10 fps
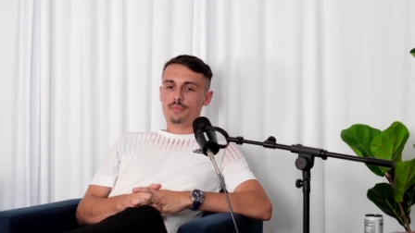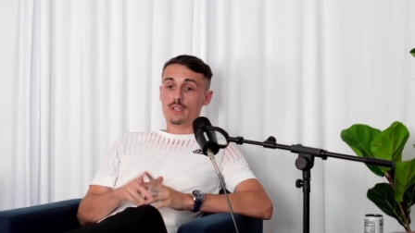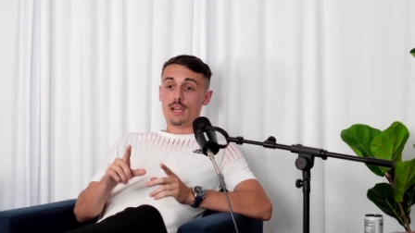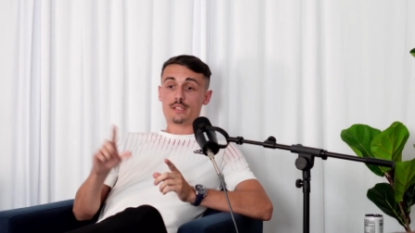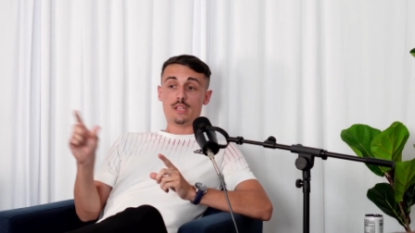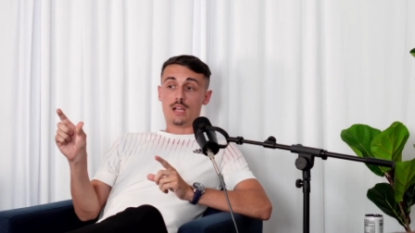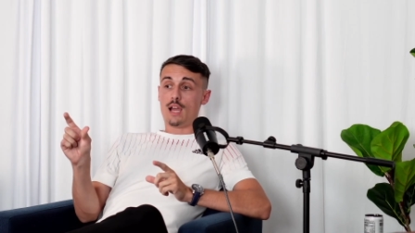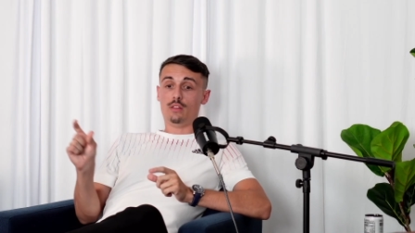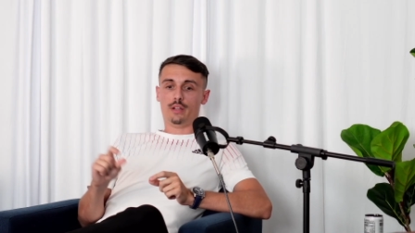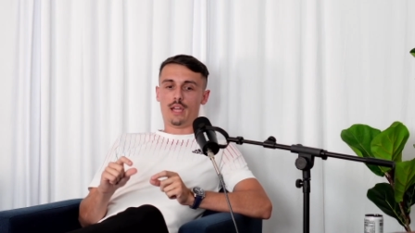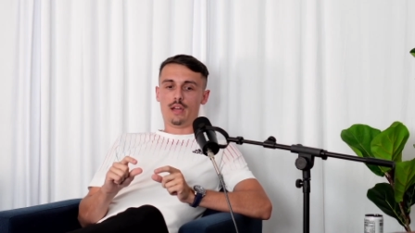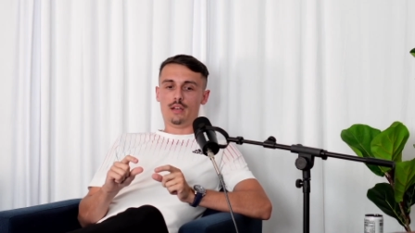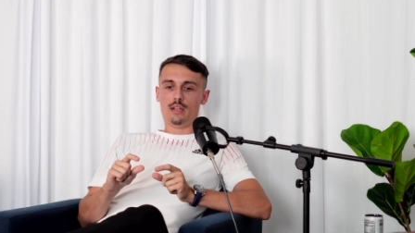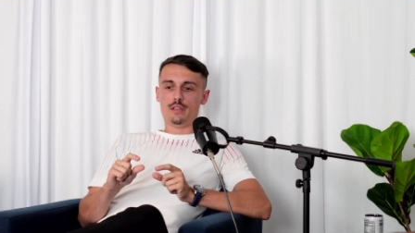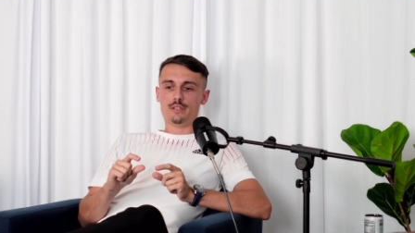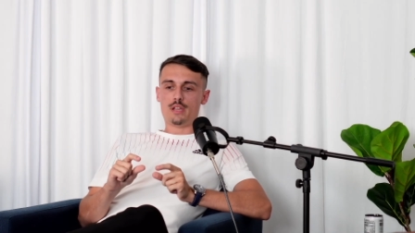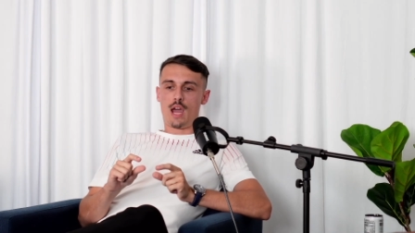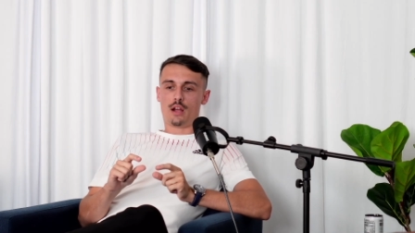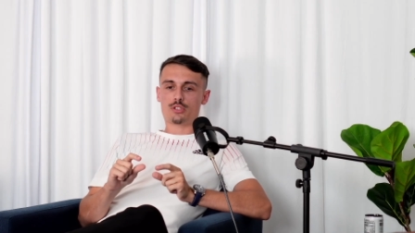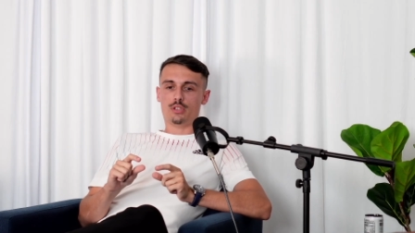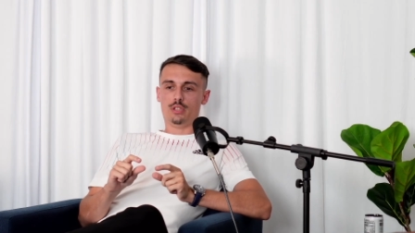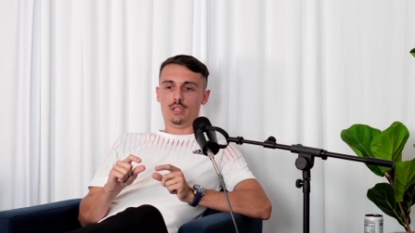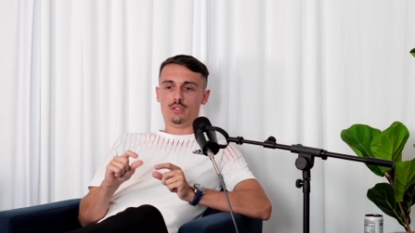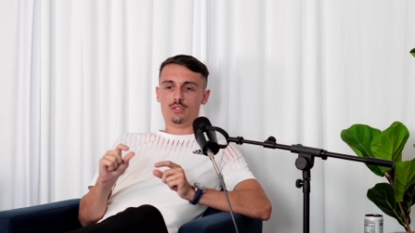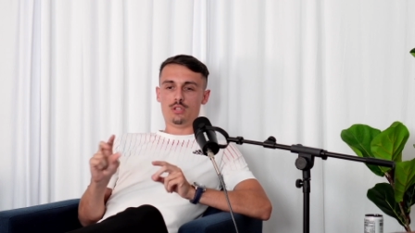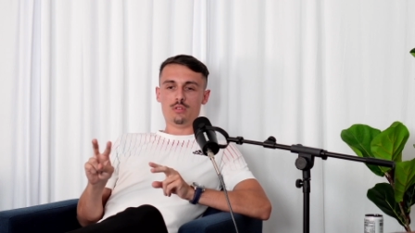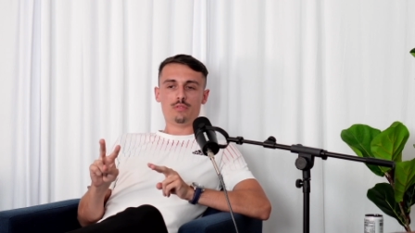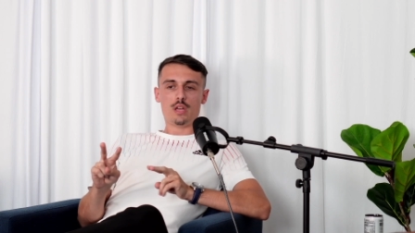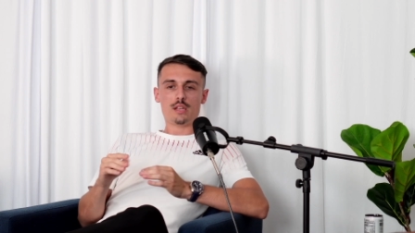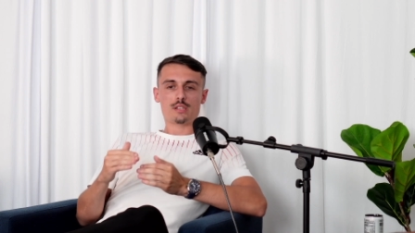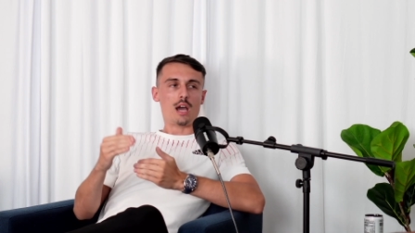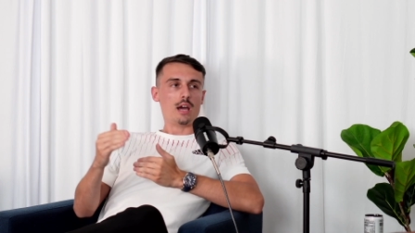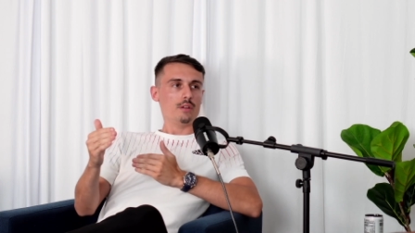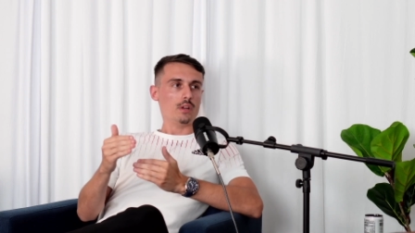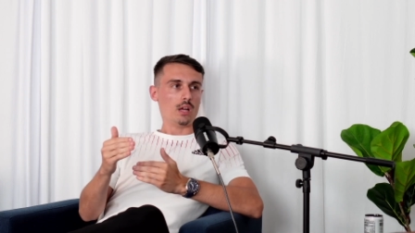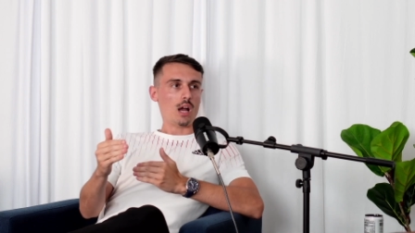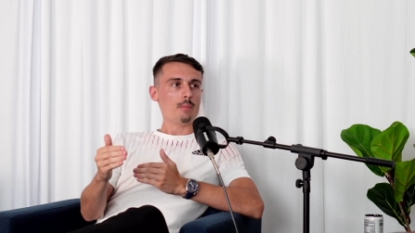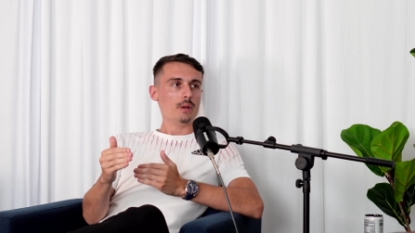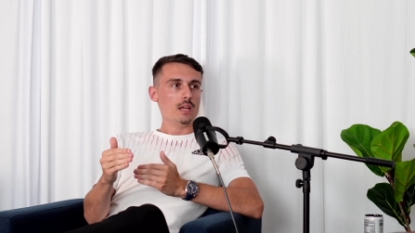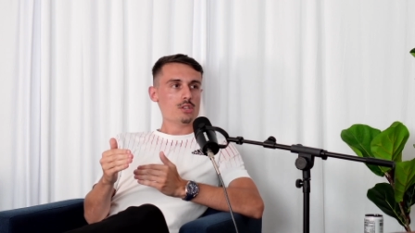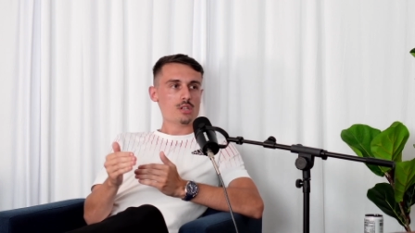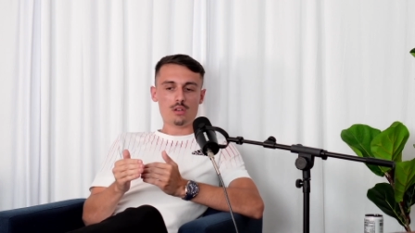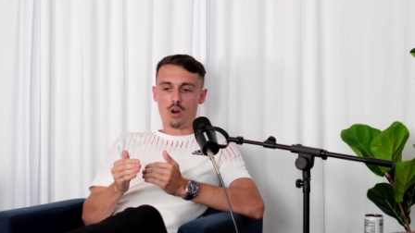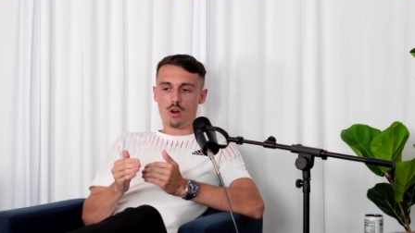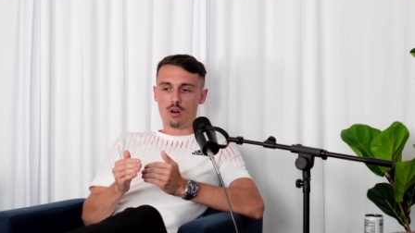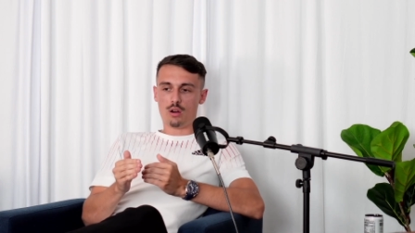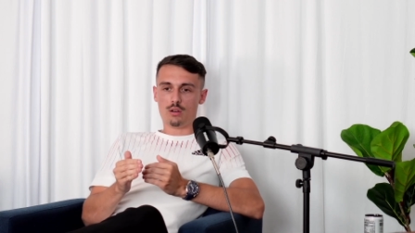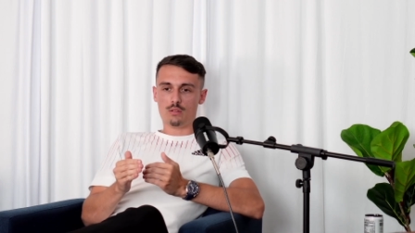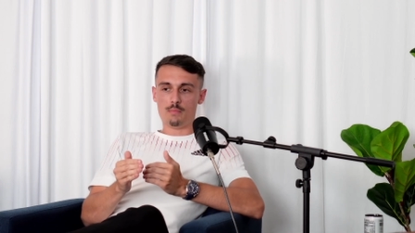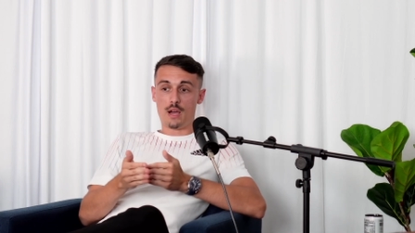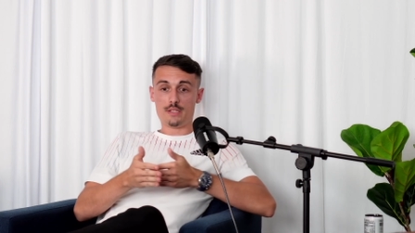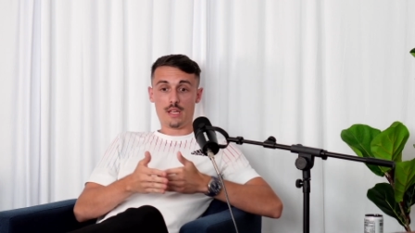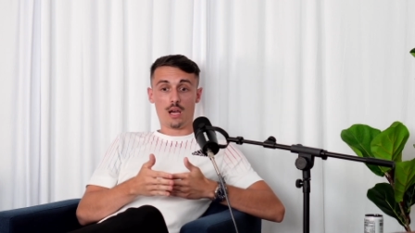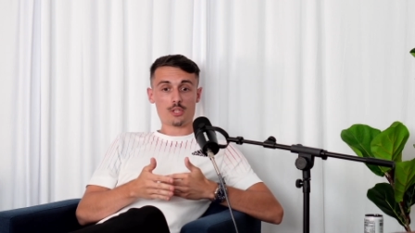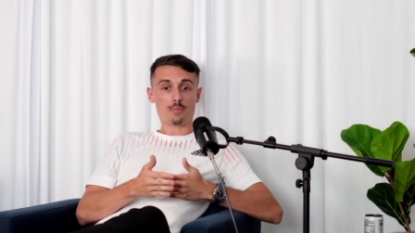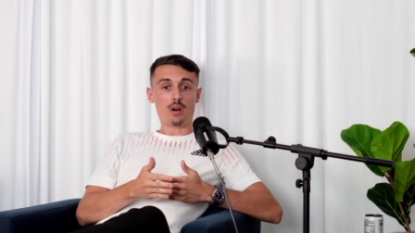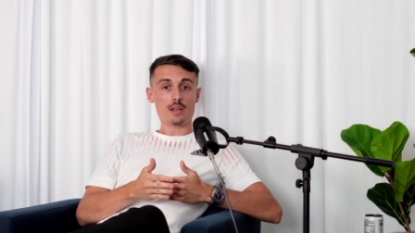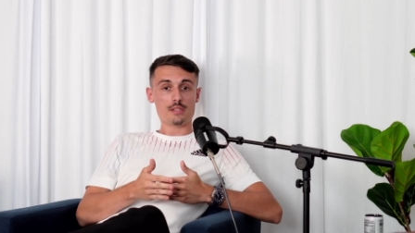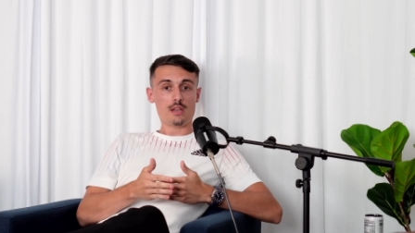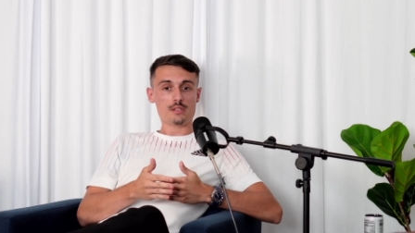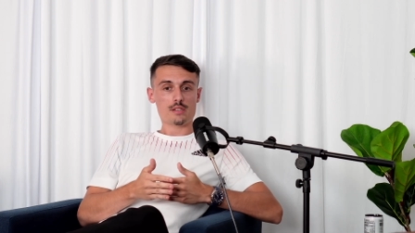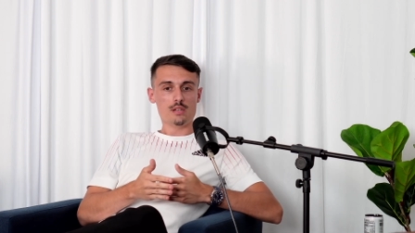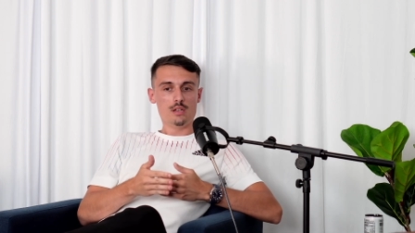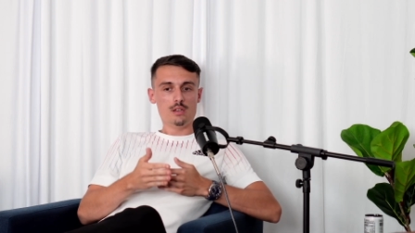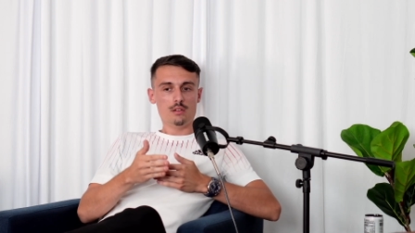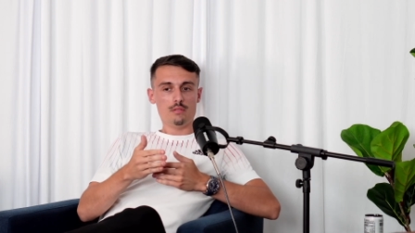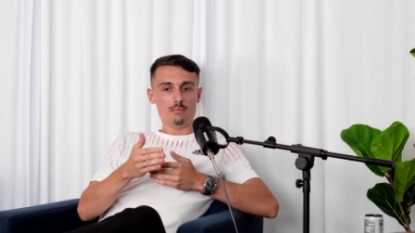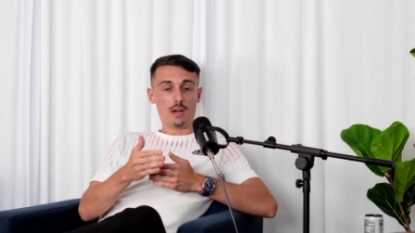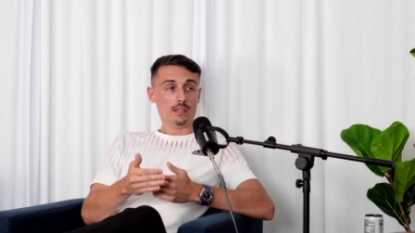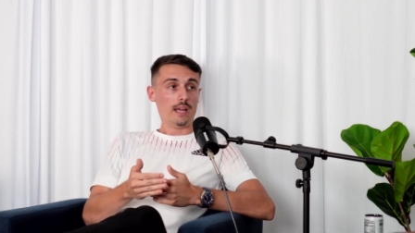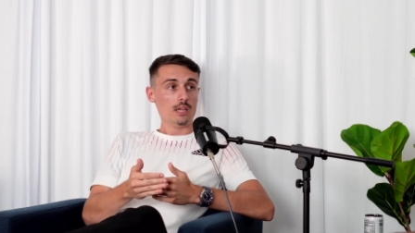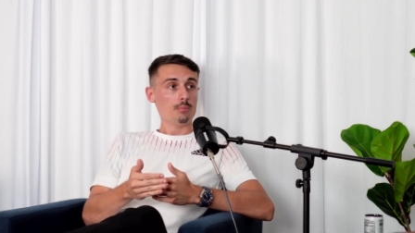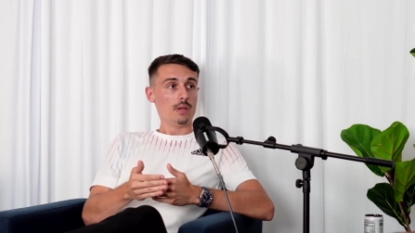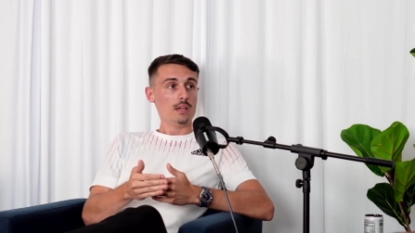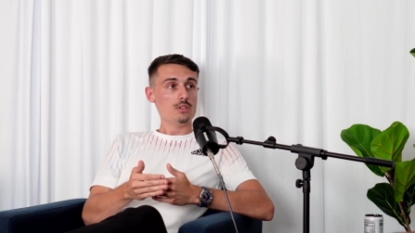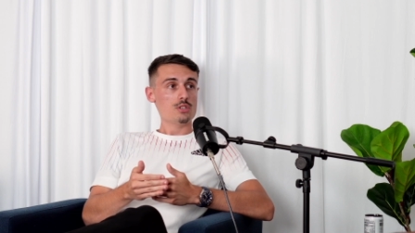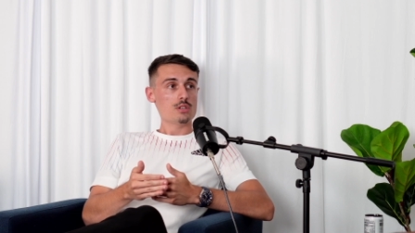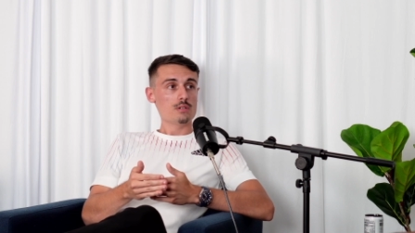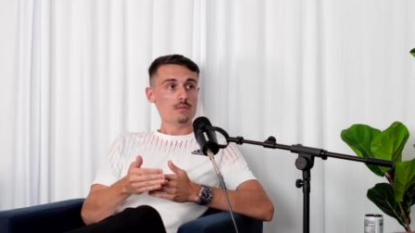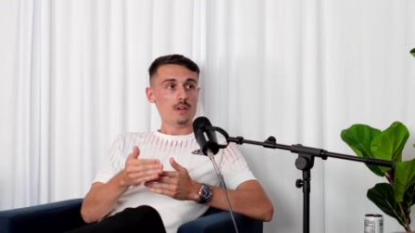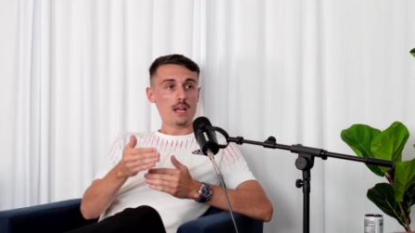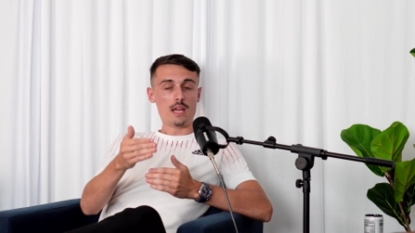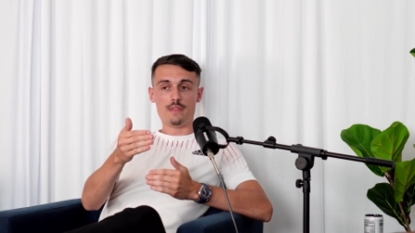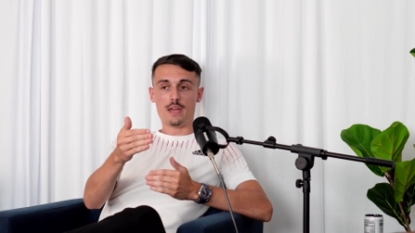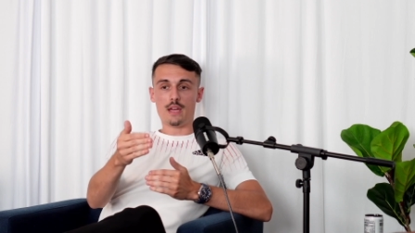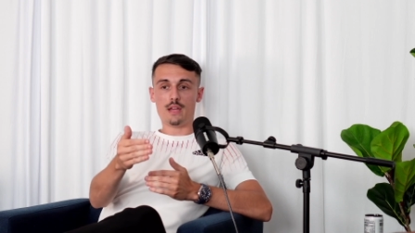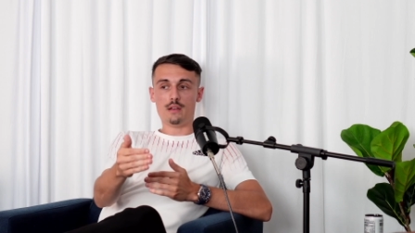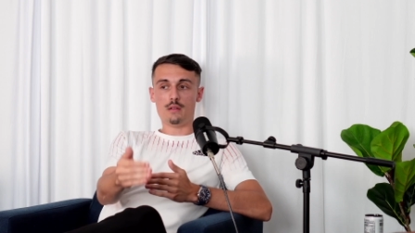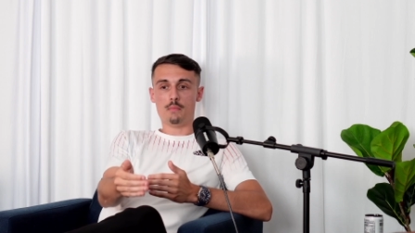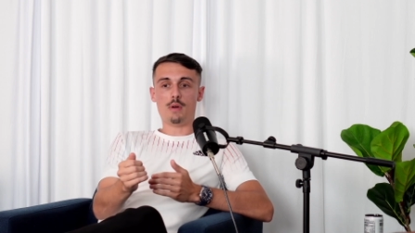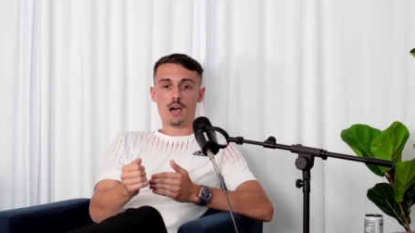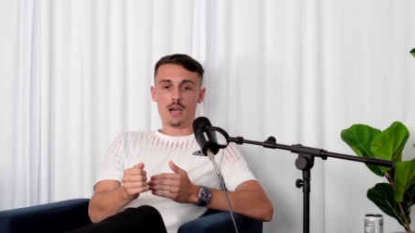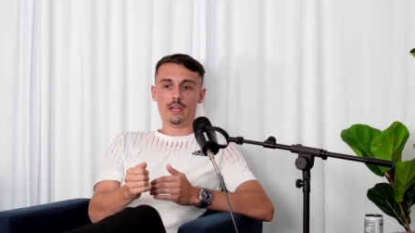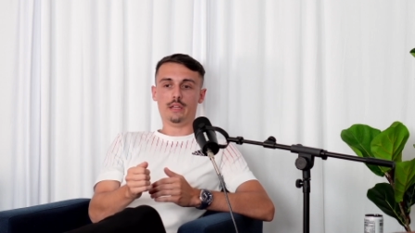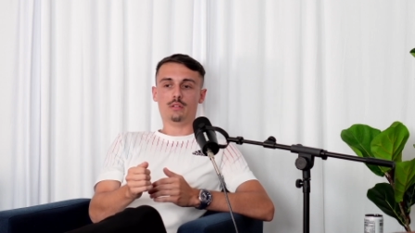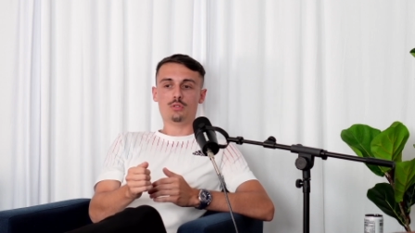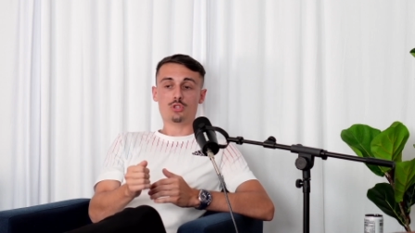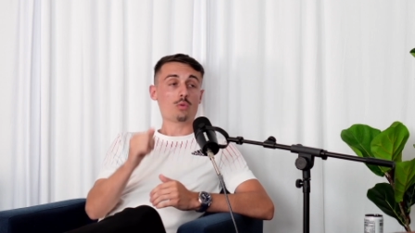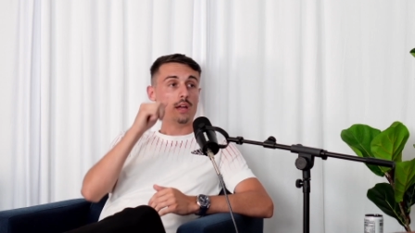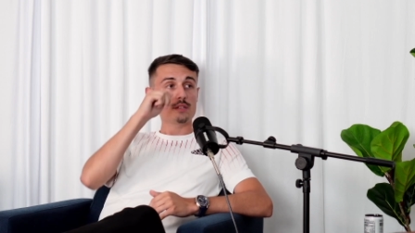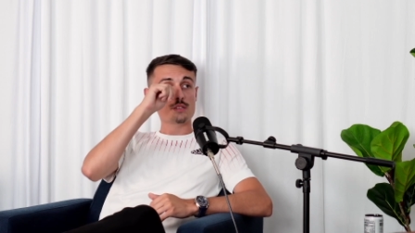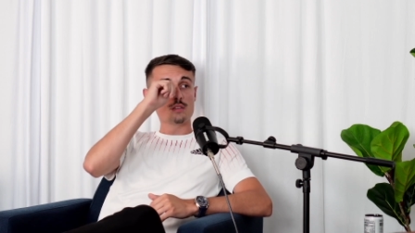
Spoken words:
the next thing I look at is actually two things kind of in combination are my sales process, my landing page, and then my show rates.